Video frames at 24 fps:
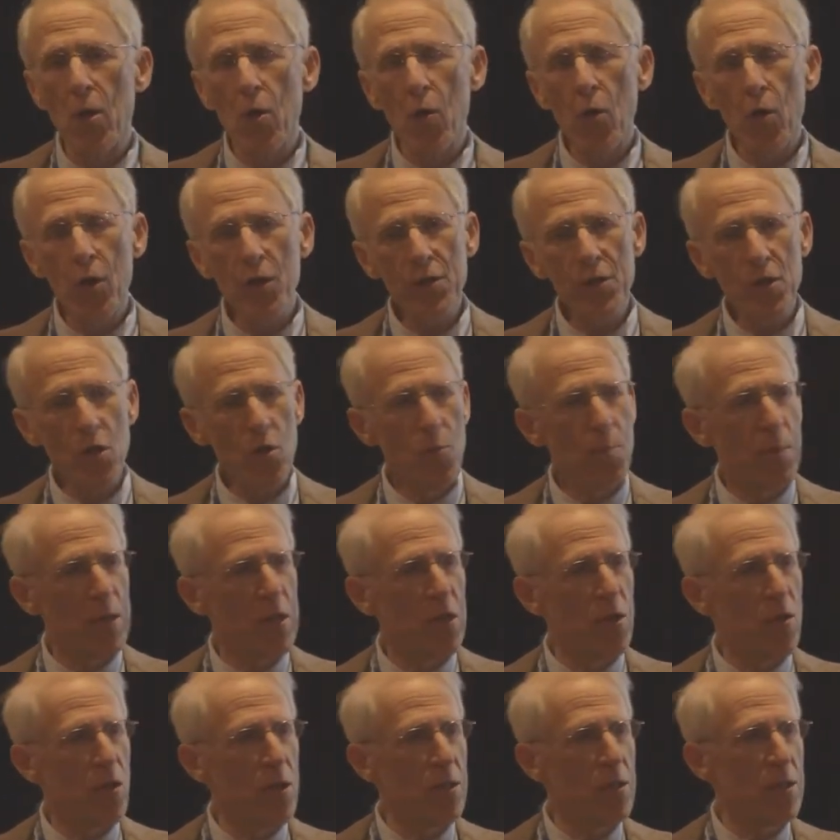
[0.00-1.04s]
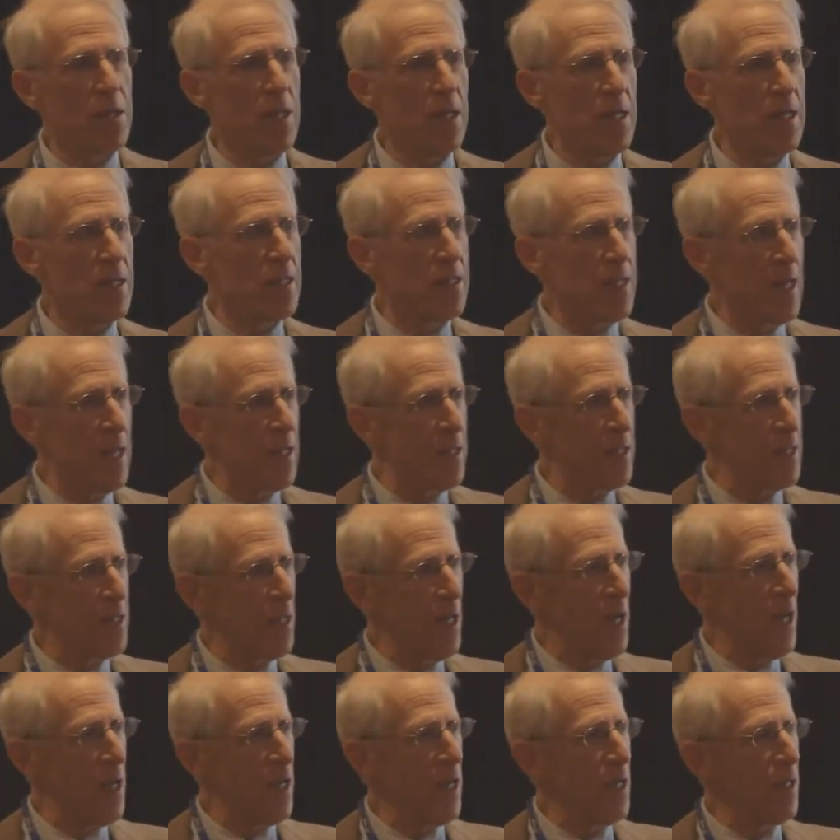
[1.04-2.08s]
Also because he had set
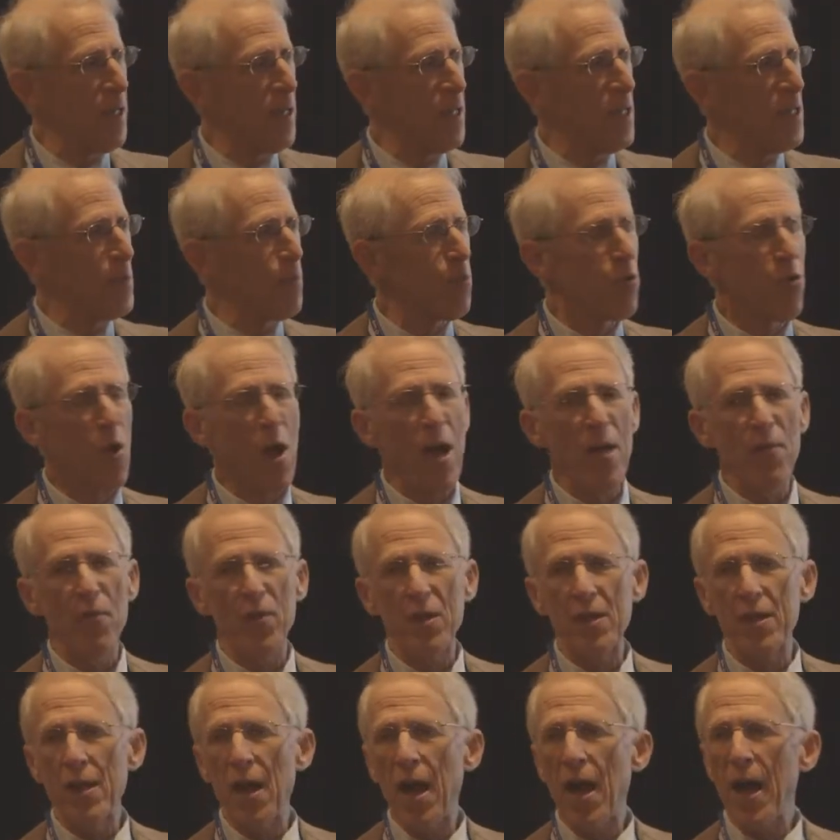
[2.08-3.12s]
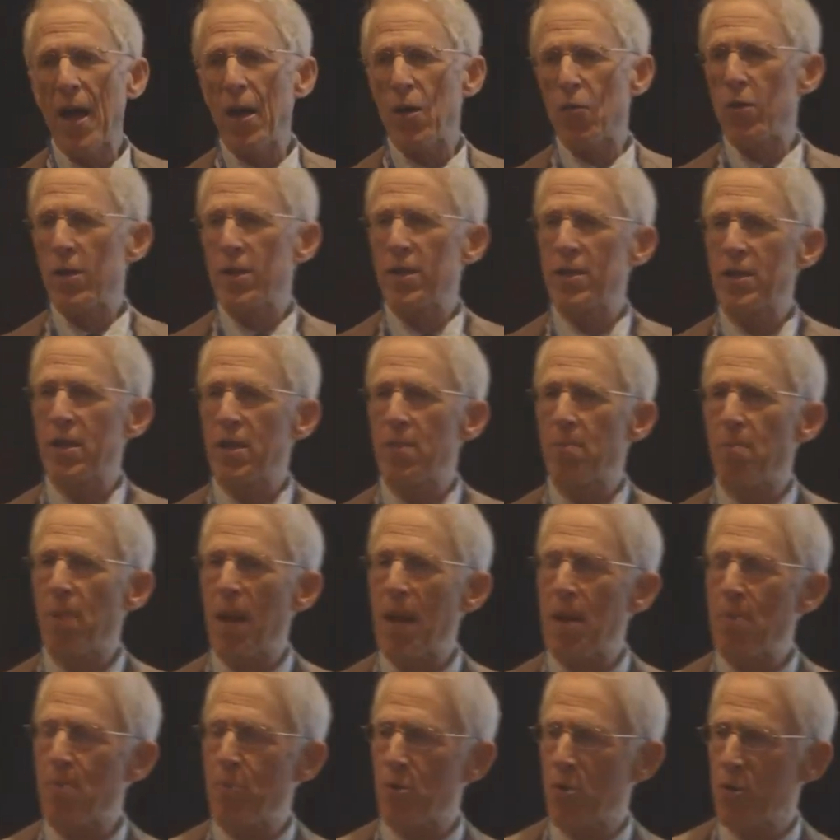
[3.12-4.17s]
aside his private diaries and
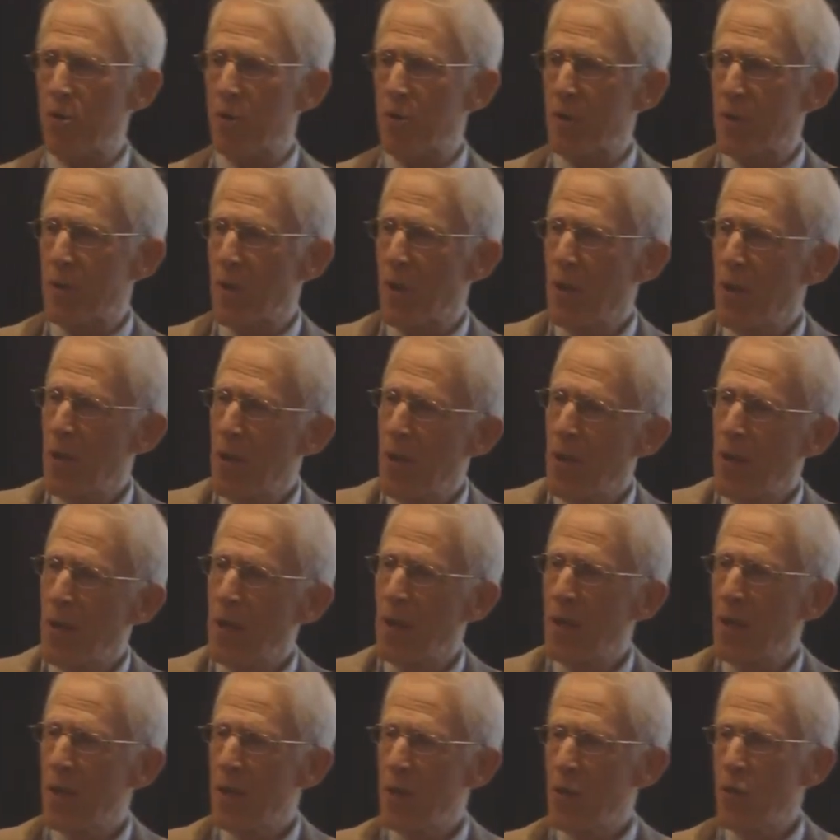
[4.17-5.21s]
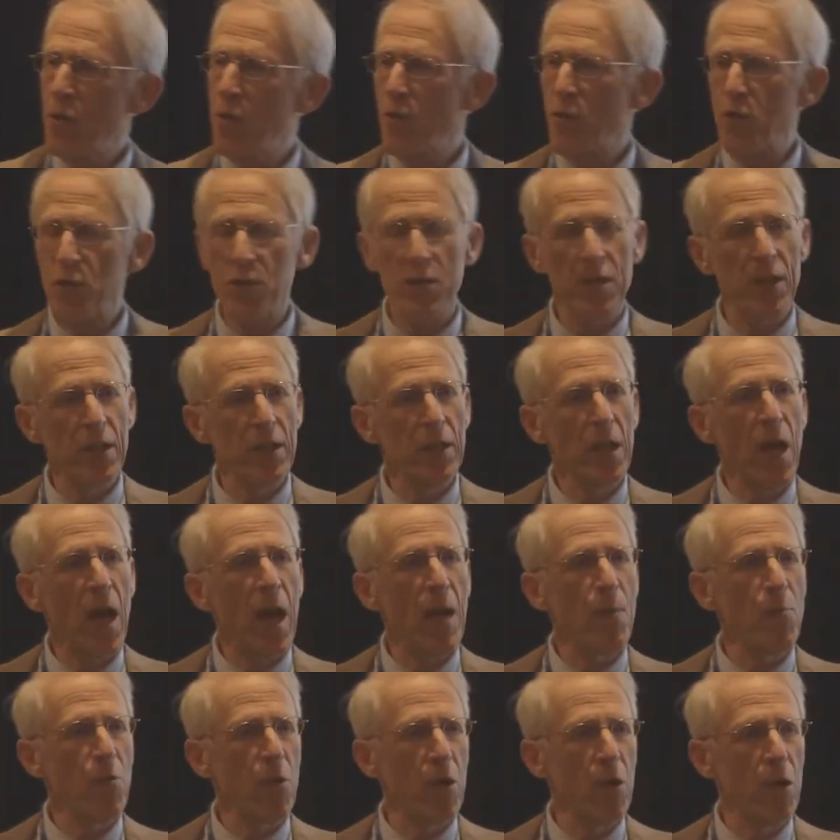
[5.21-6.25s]
papers in a university
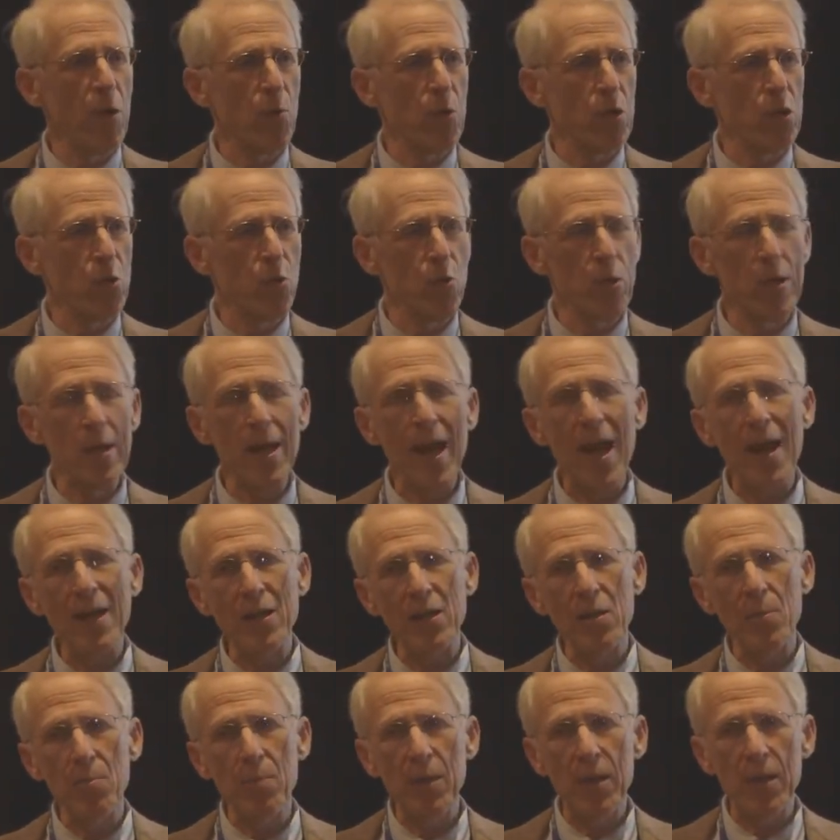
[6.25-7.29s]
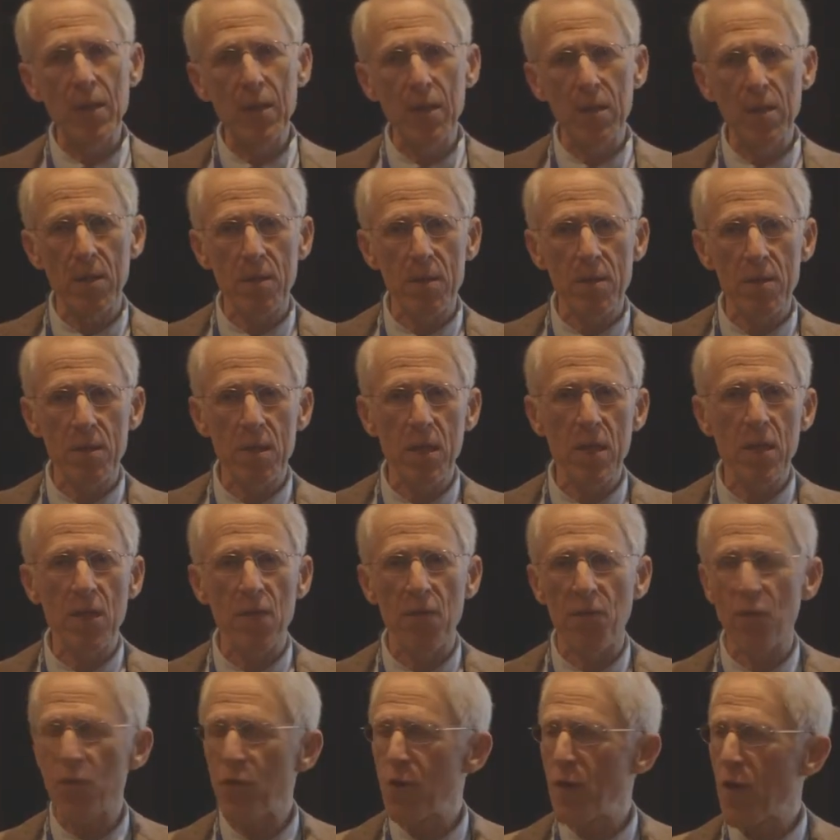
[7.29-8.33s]
library, which were not to be
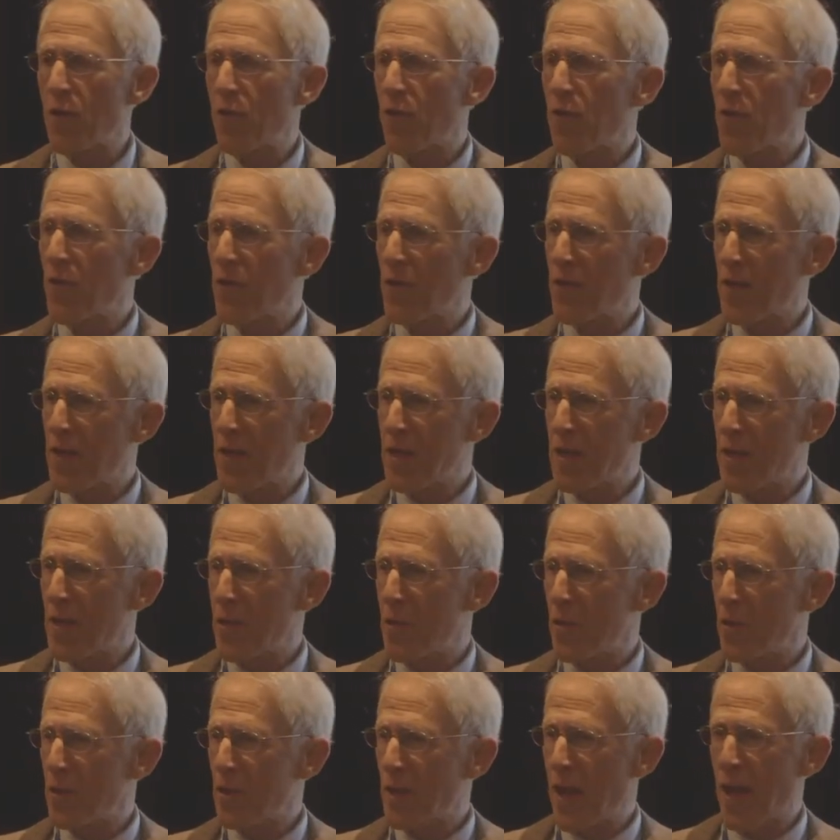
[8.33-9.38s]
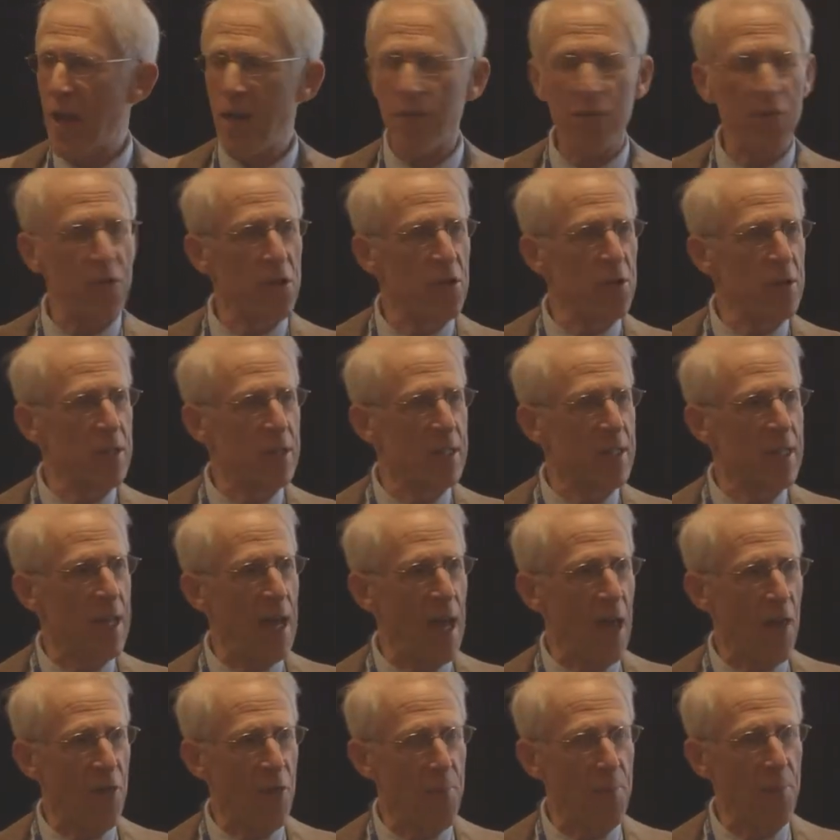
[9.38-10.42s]
seen for another 50 years after his
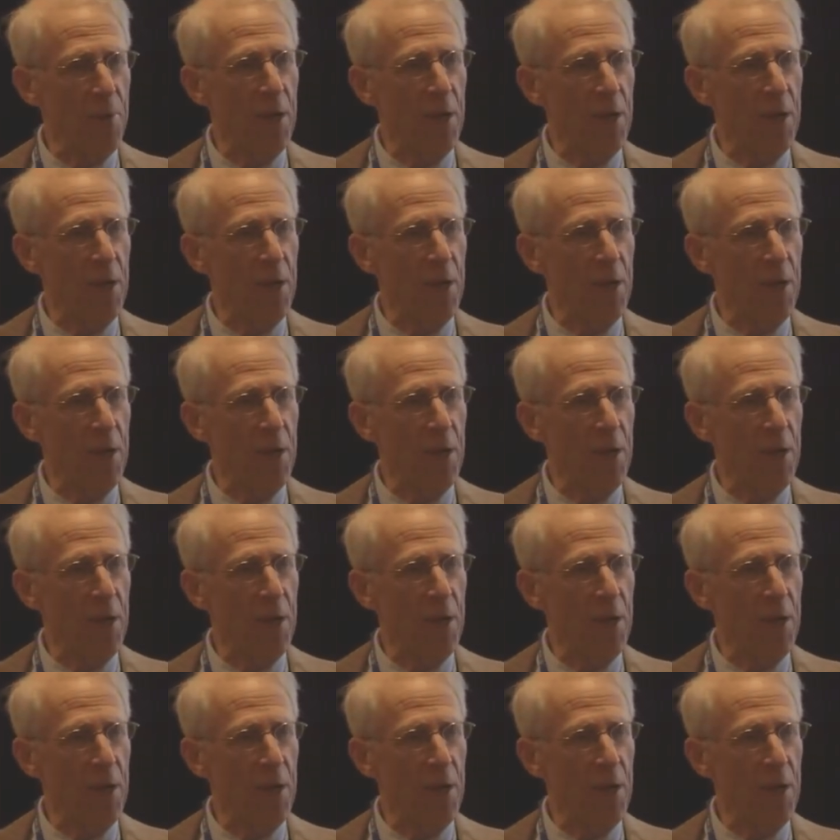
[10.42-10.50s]
death.